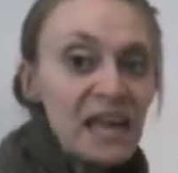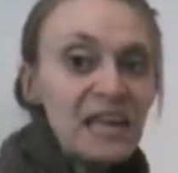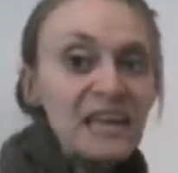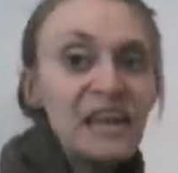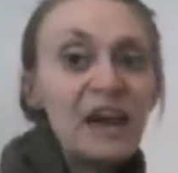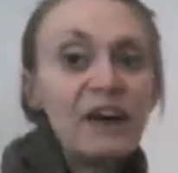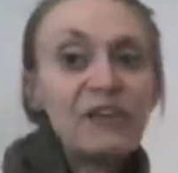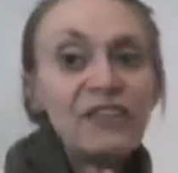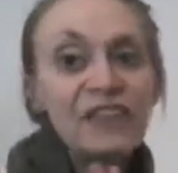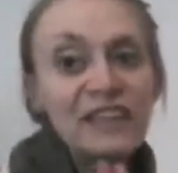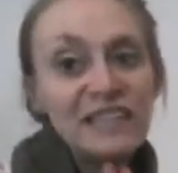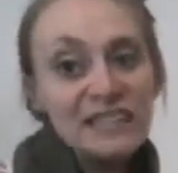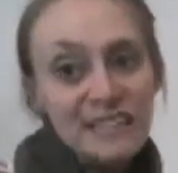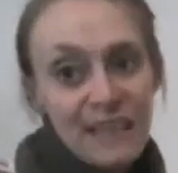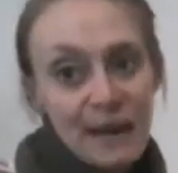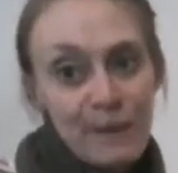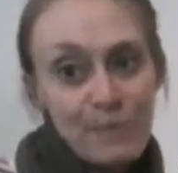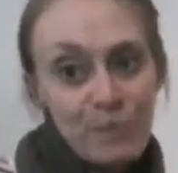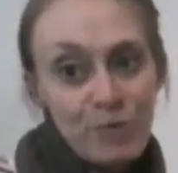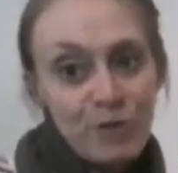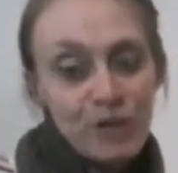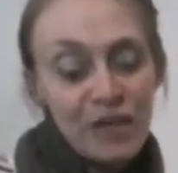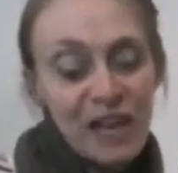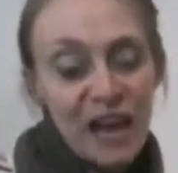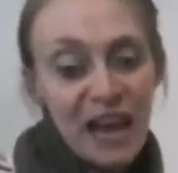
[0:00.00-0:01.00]
Now the
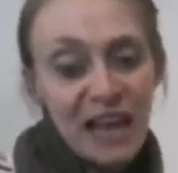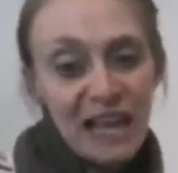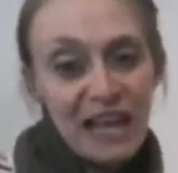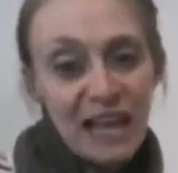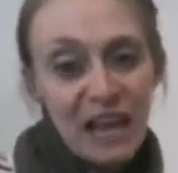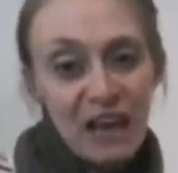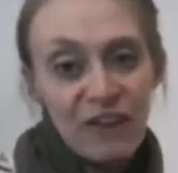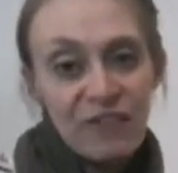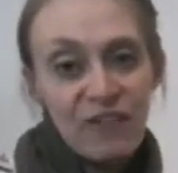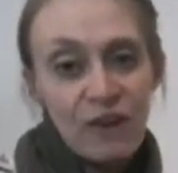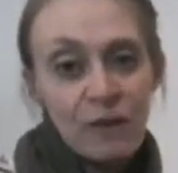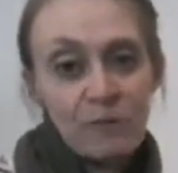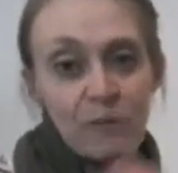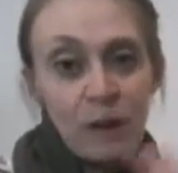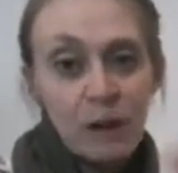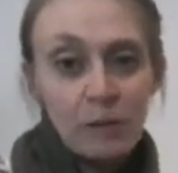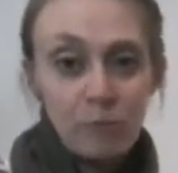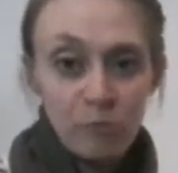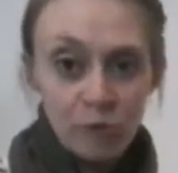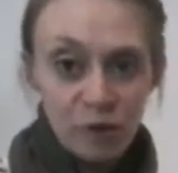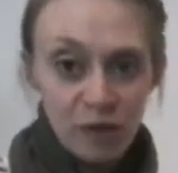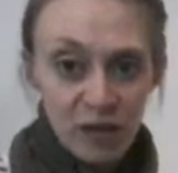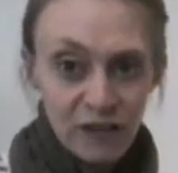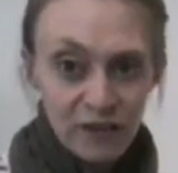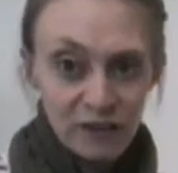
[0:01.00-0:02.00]
example that I gave in my
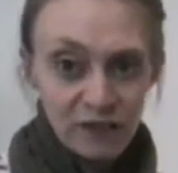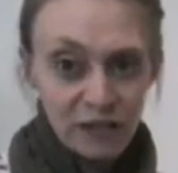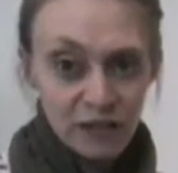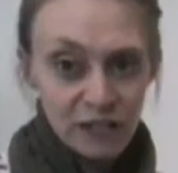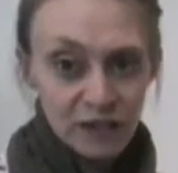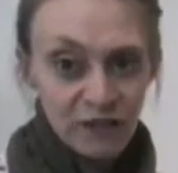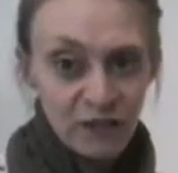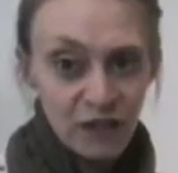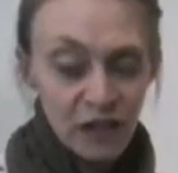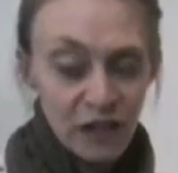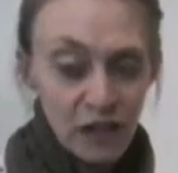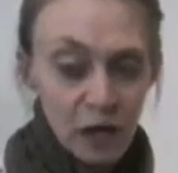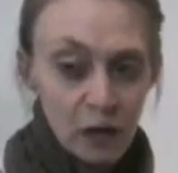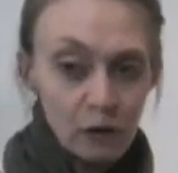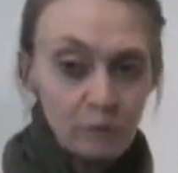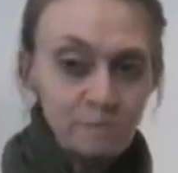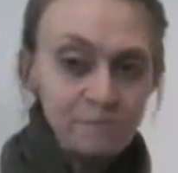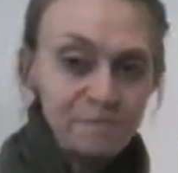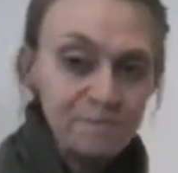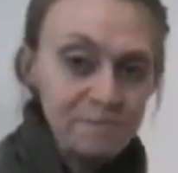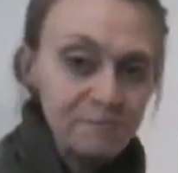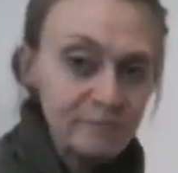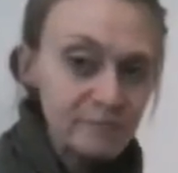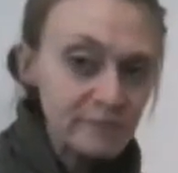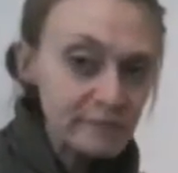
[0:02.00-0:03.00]
previous video
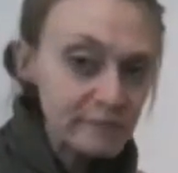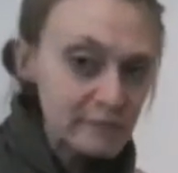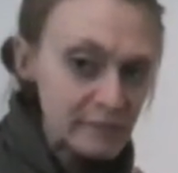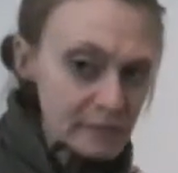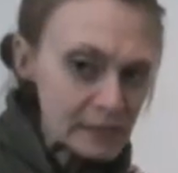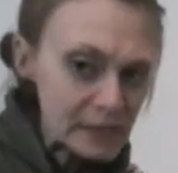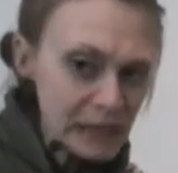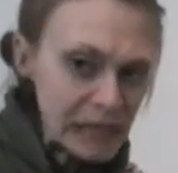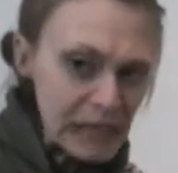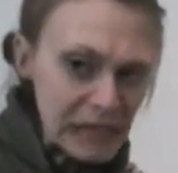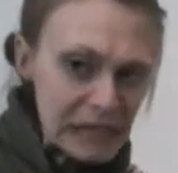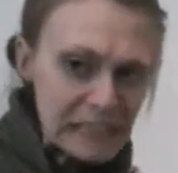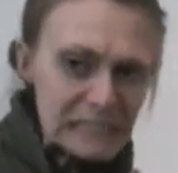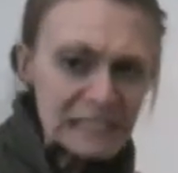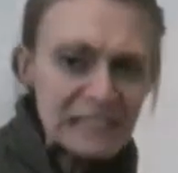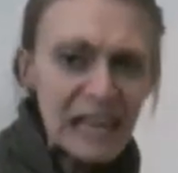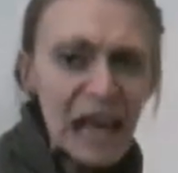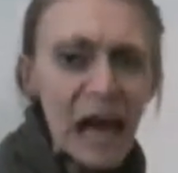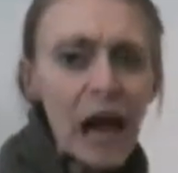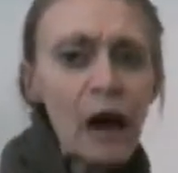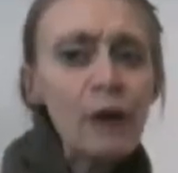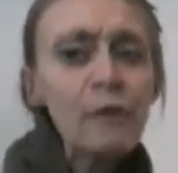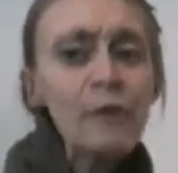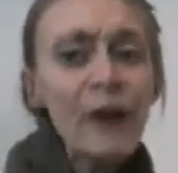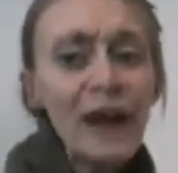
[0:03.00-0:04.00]
is
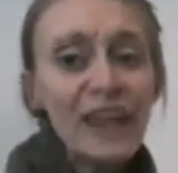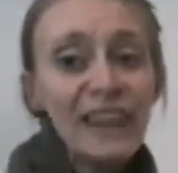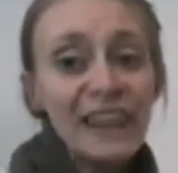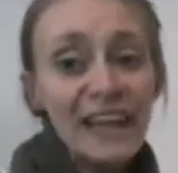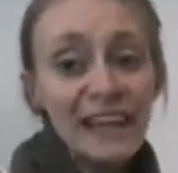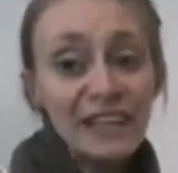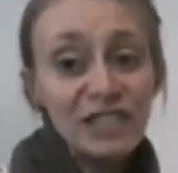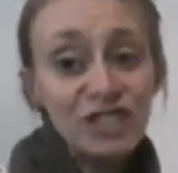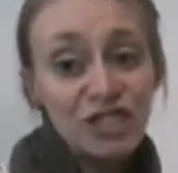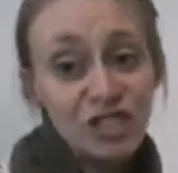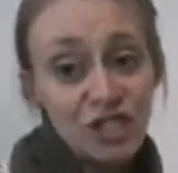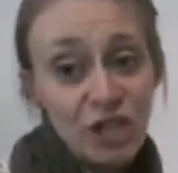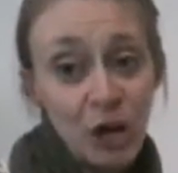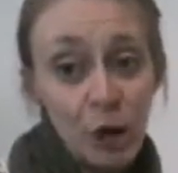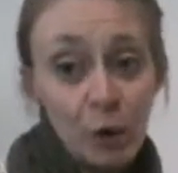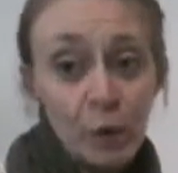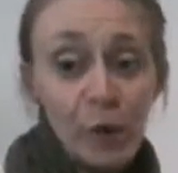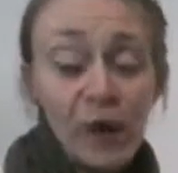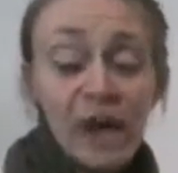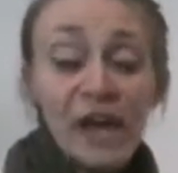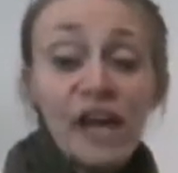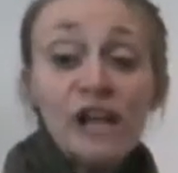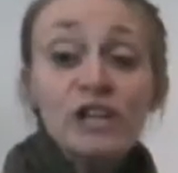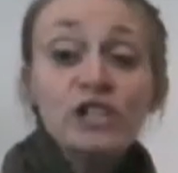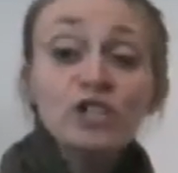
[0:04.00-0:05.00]
how I like snow.
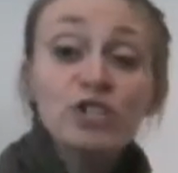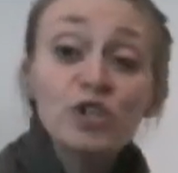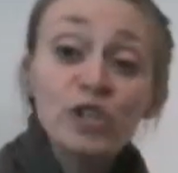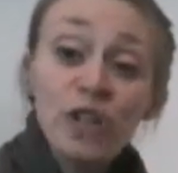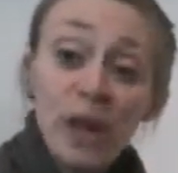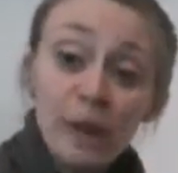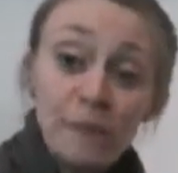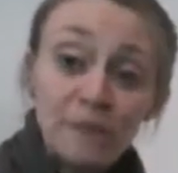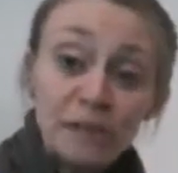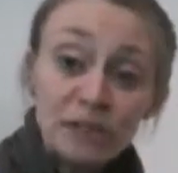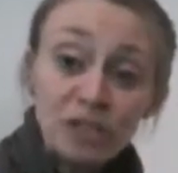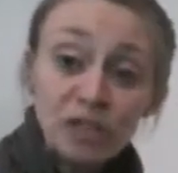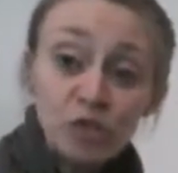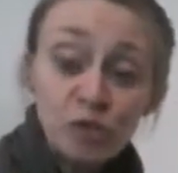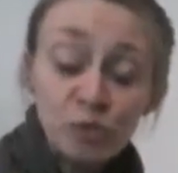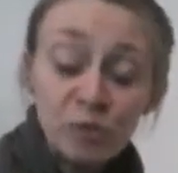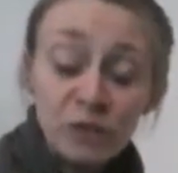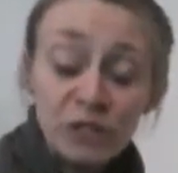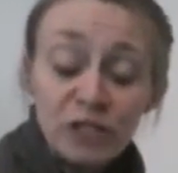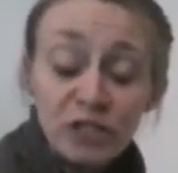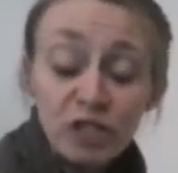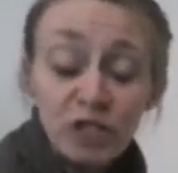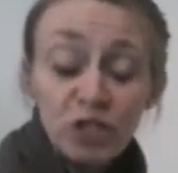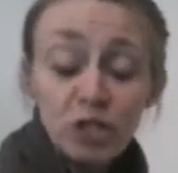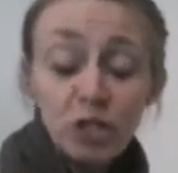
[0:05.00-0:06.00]
So let me just
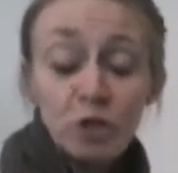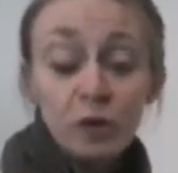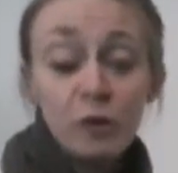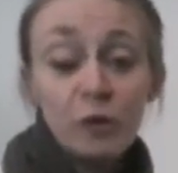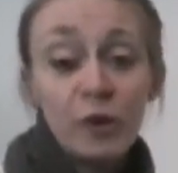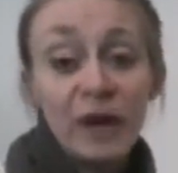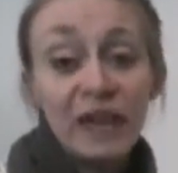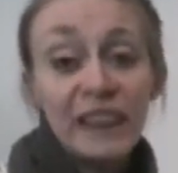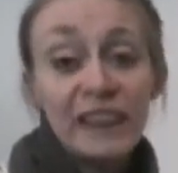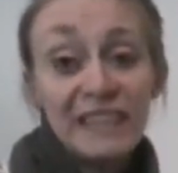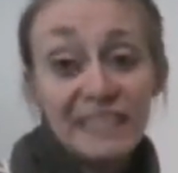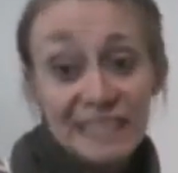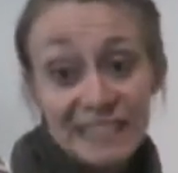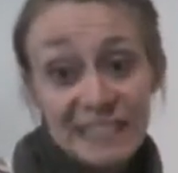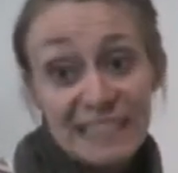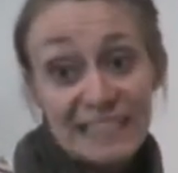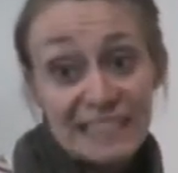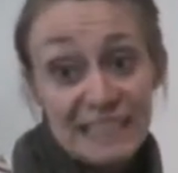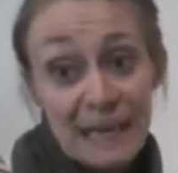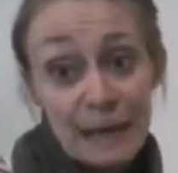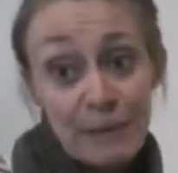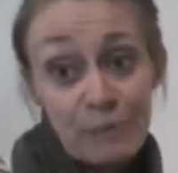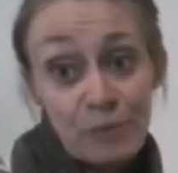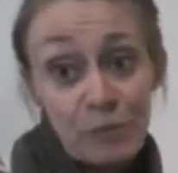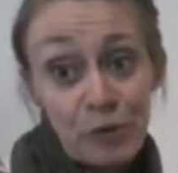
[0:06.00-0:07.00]
read to you this
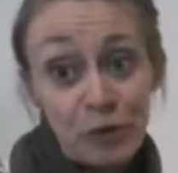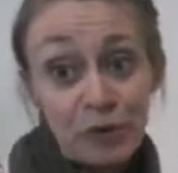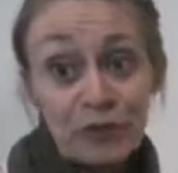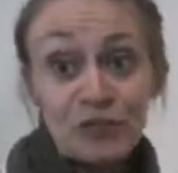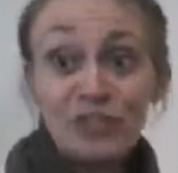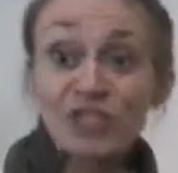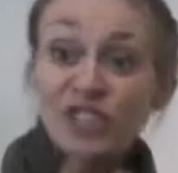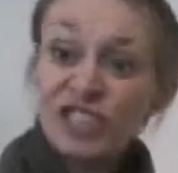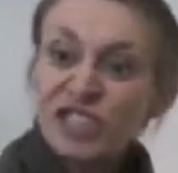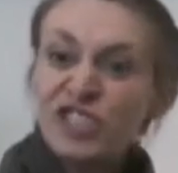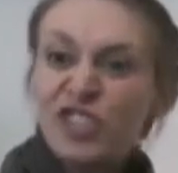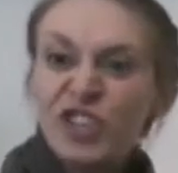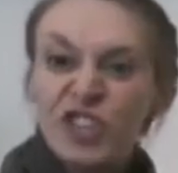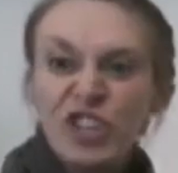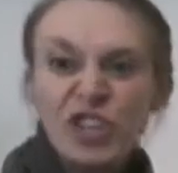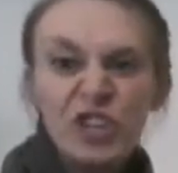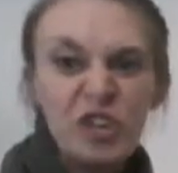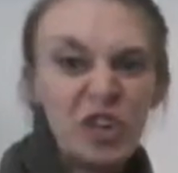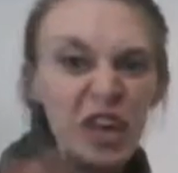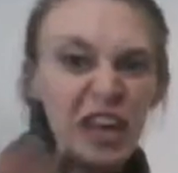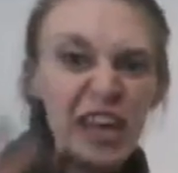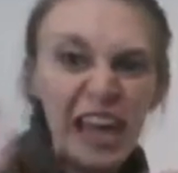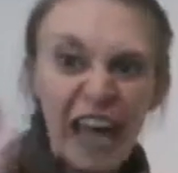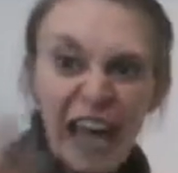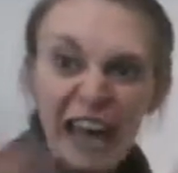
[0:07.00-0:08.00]
example just so that you
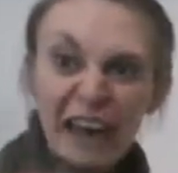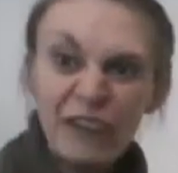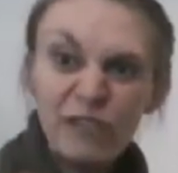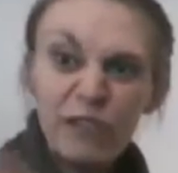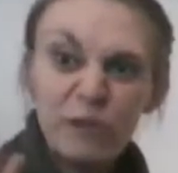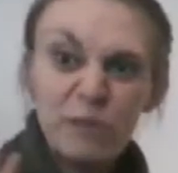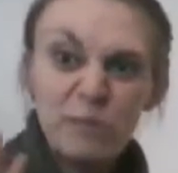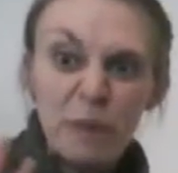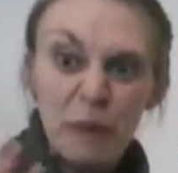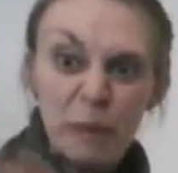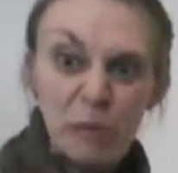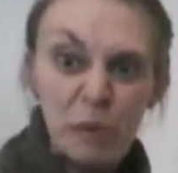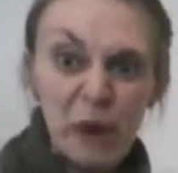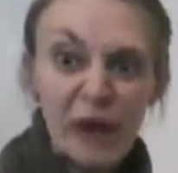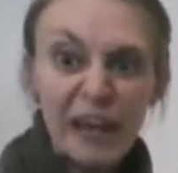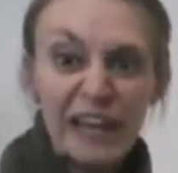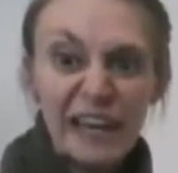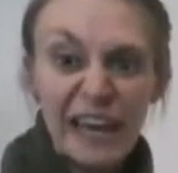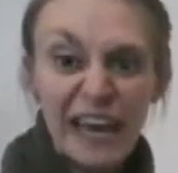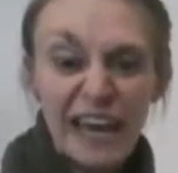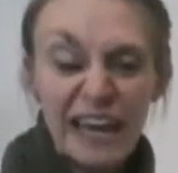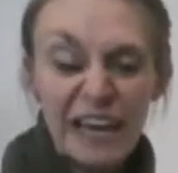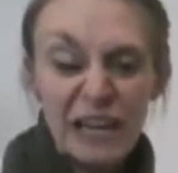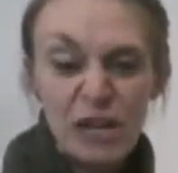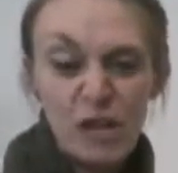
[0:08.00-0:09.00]
can kind of remember it and
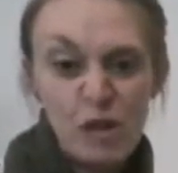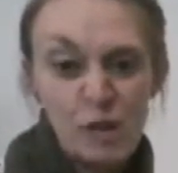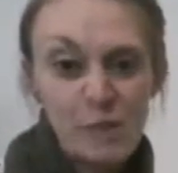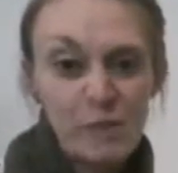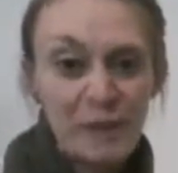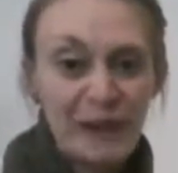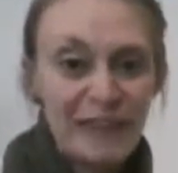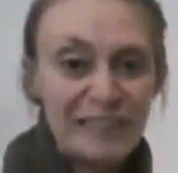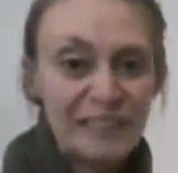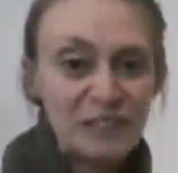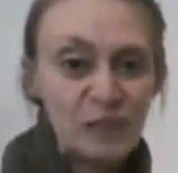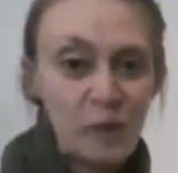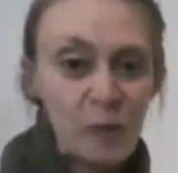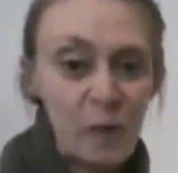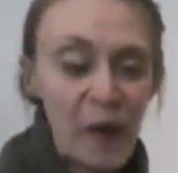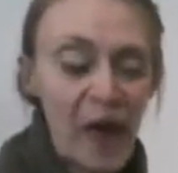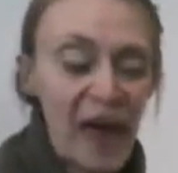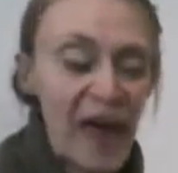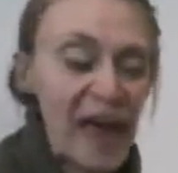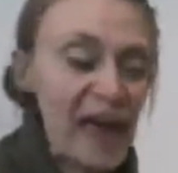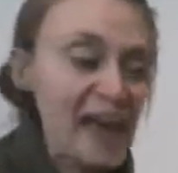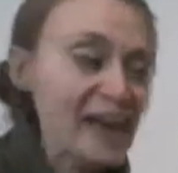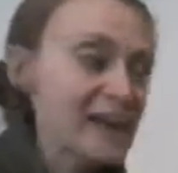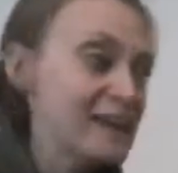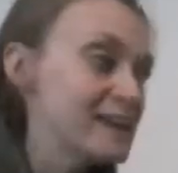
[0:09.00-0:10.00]
get it in your minds,
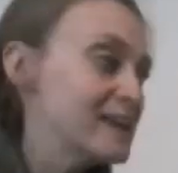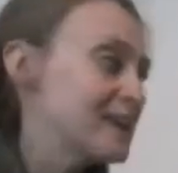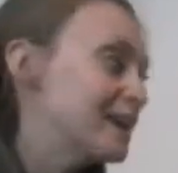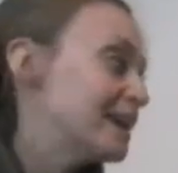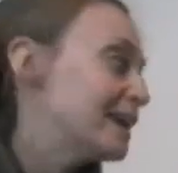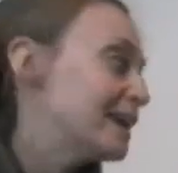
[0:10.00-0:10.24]
okay?